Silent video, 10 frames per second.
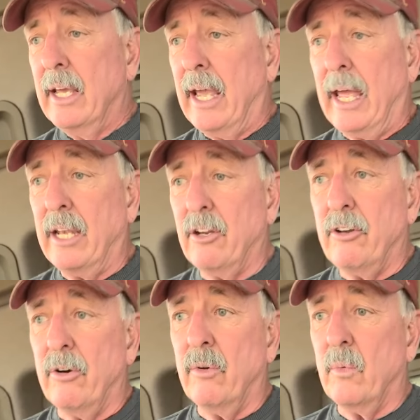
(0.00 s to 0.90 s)
And you
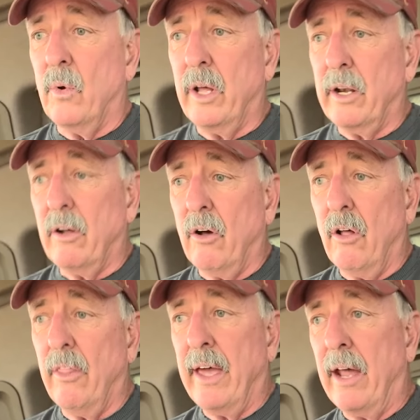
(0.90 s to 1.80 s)
don't want
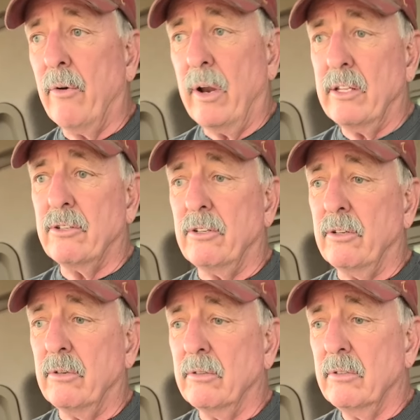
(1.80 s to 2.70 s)
all that
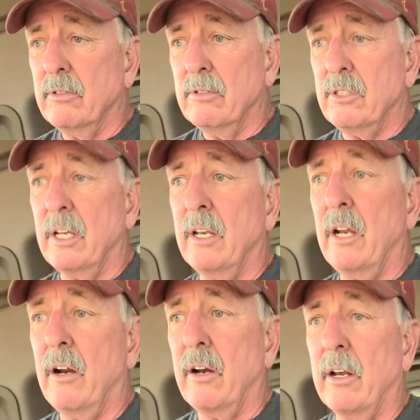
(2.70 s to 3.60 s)
residue sitting
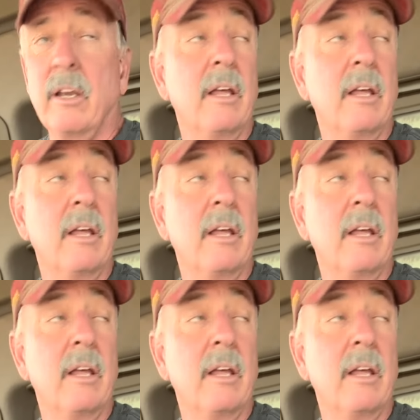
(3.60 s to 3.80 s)
there and